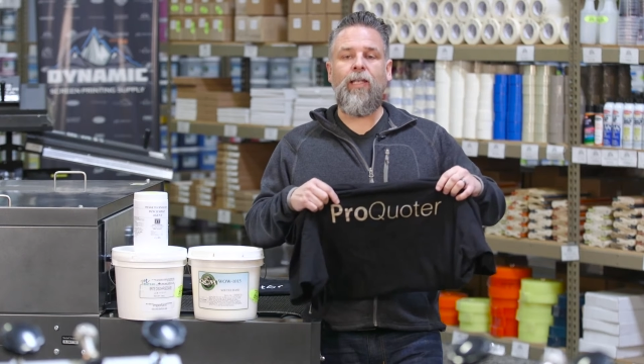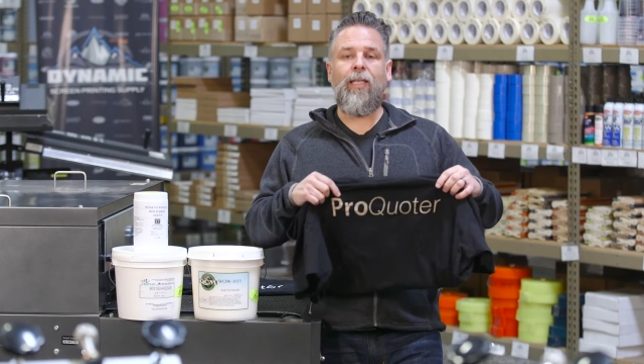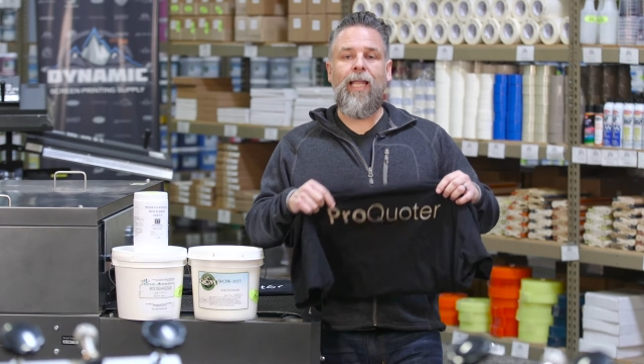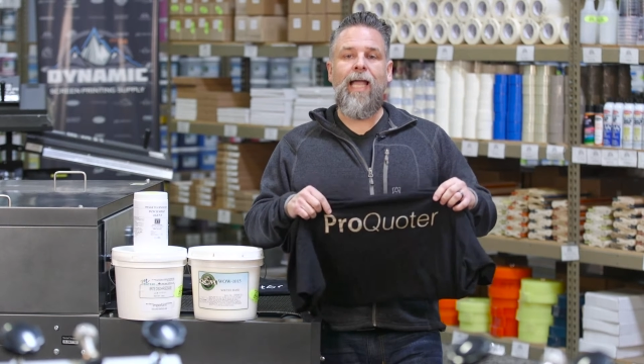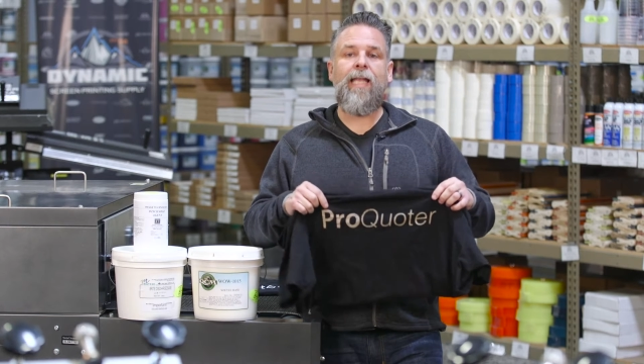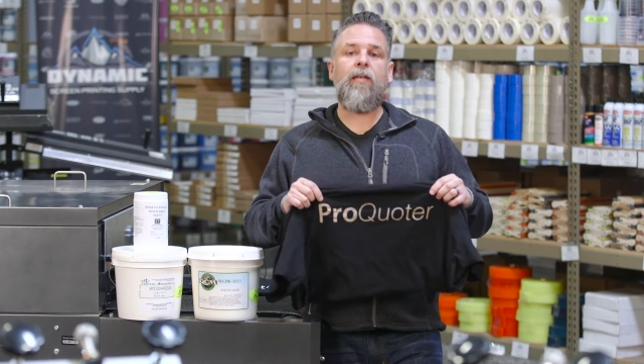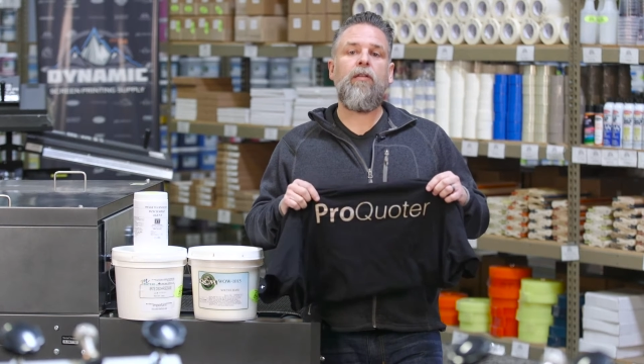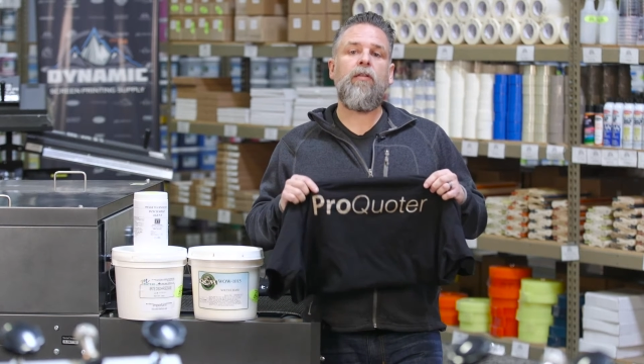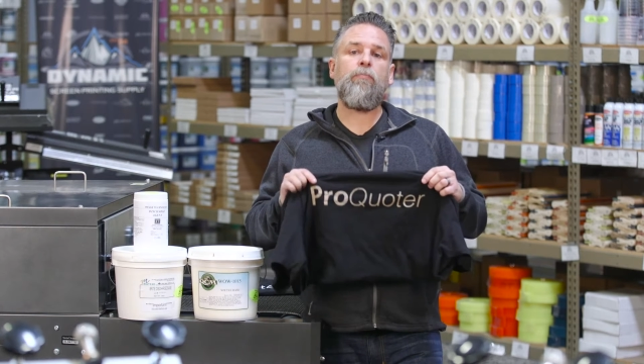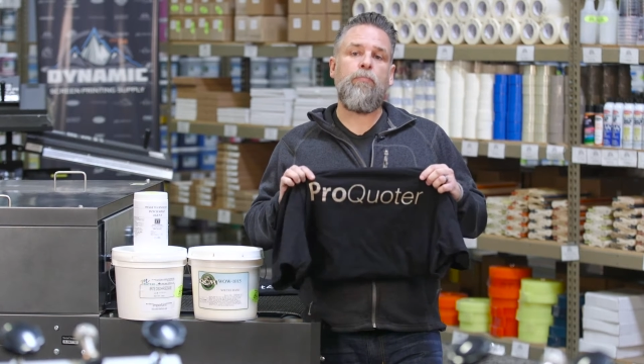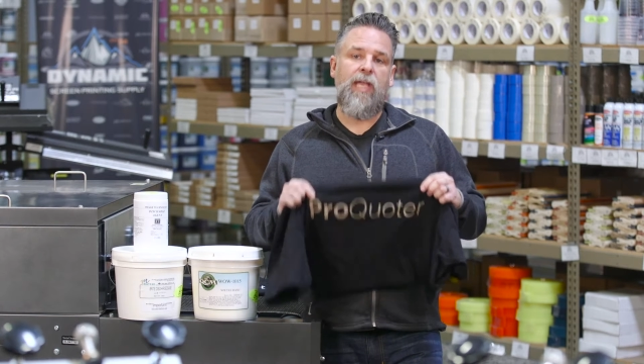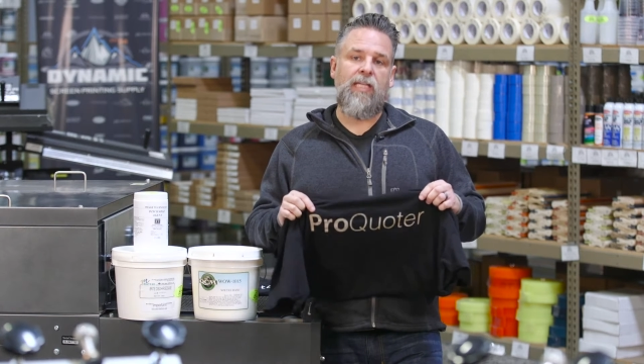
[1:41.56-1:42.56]
a
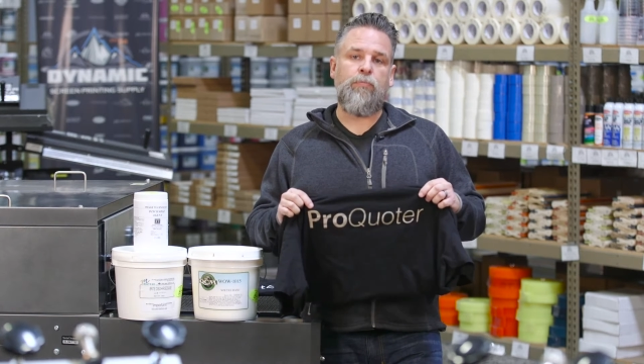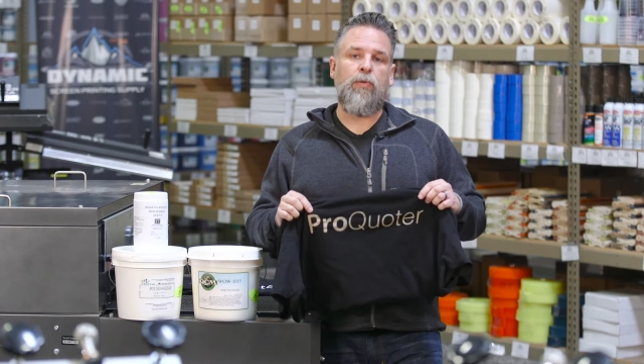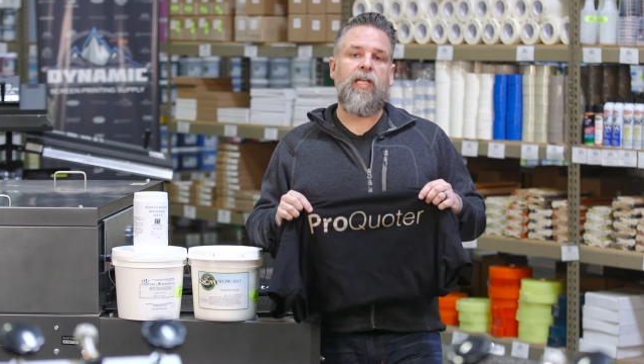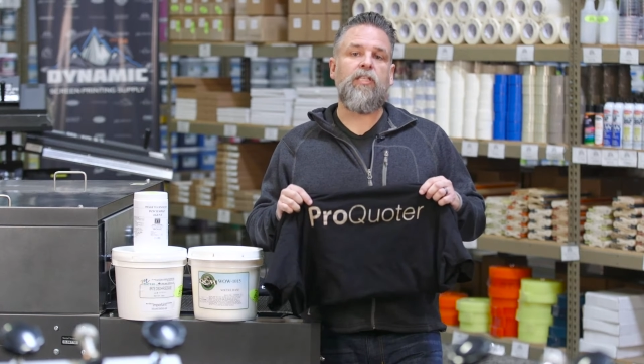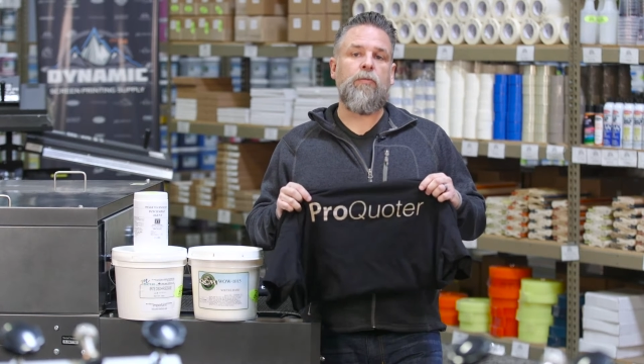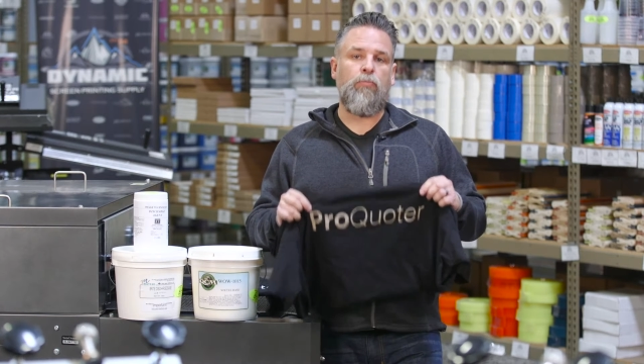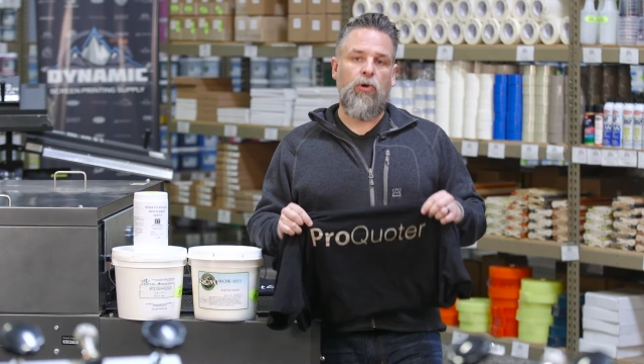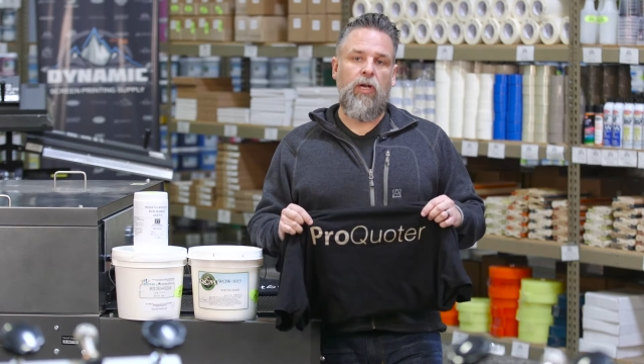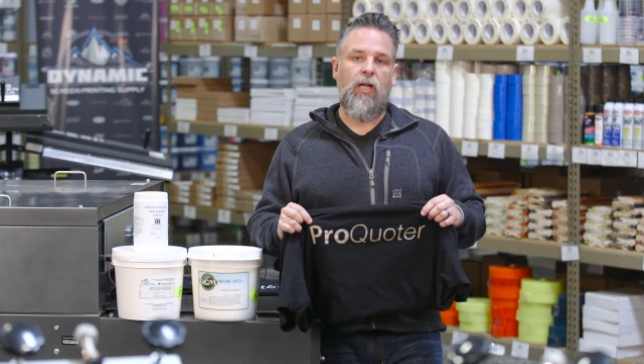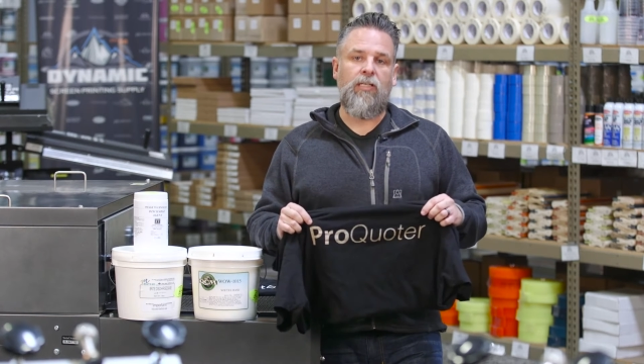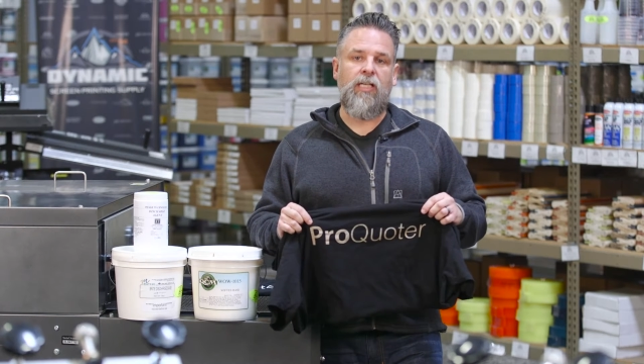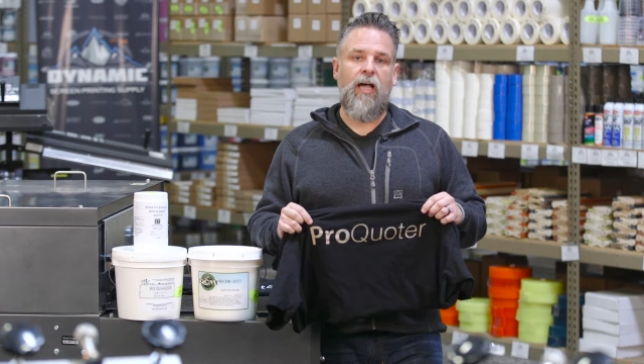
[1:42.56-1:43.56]
light base plate to
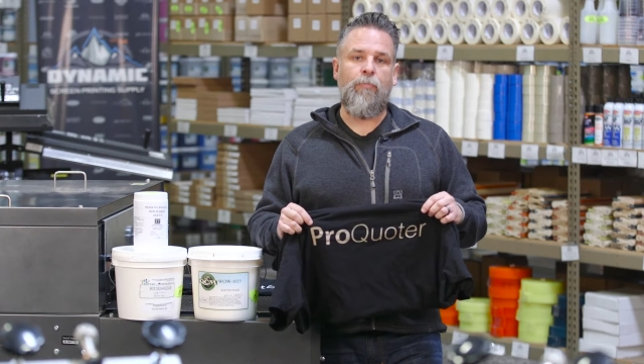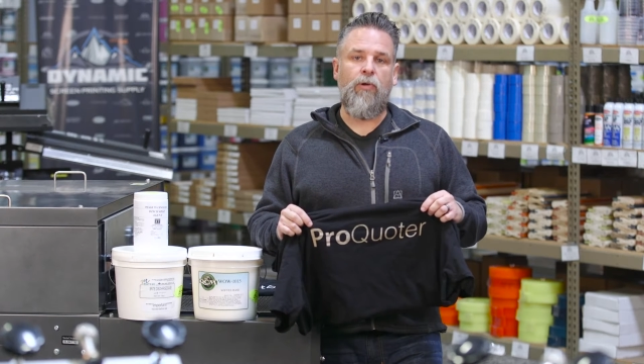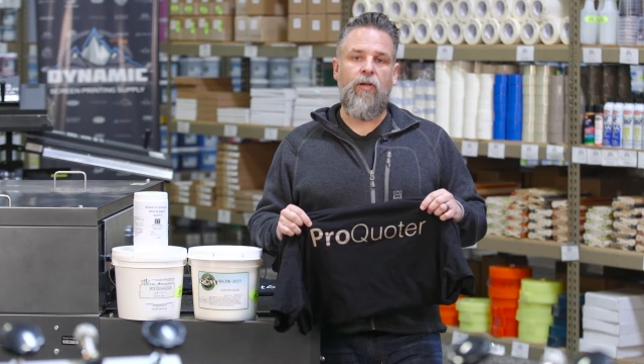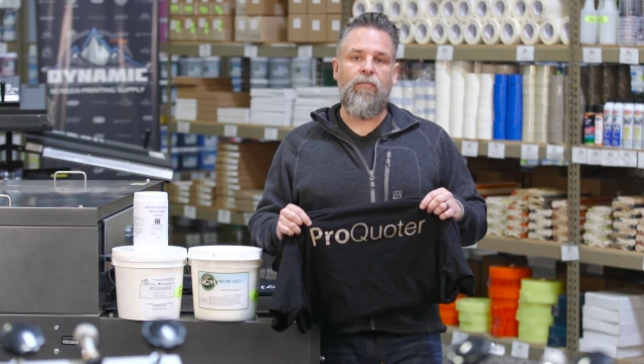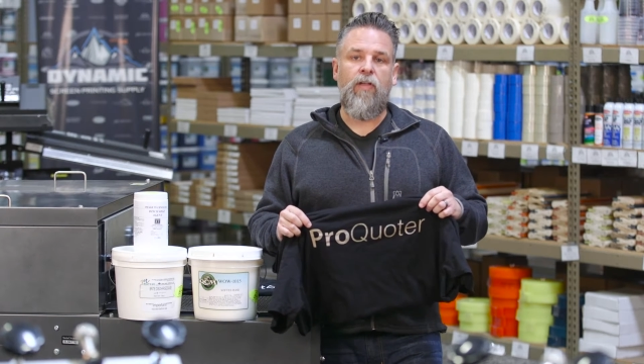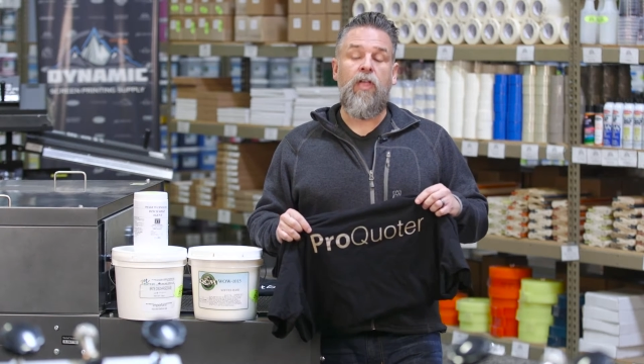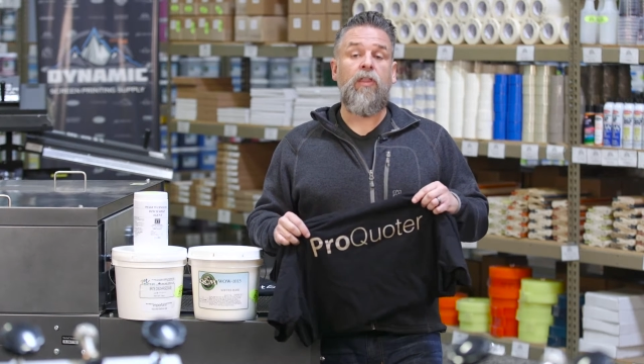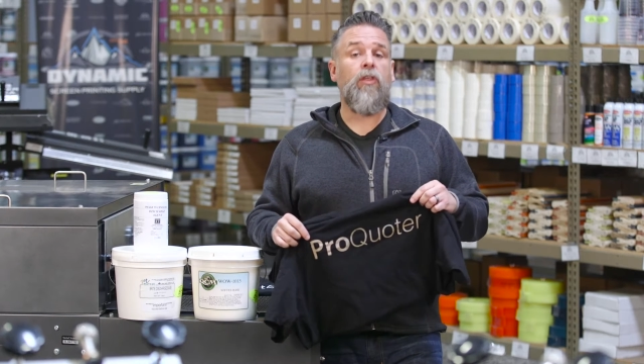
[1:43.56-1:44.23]
print on top of